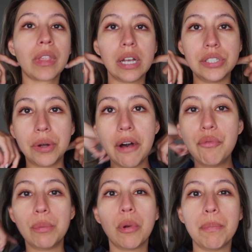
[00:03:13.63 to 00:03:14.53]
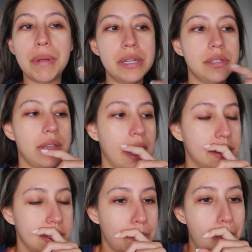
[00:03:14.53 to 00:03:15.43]
I still have one more piece
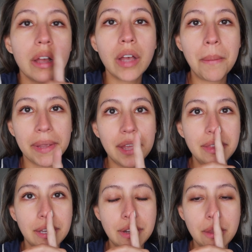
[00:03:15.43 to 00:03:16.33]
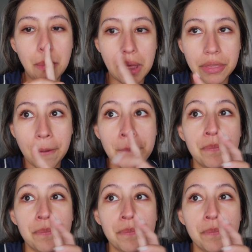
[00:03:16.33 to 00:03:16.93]
that's coming at the end of the month.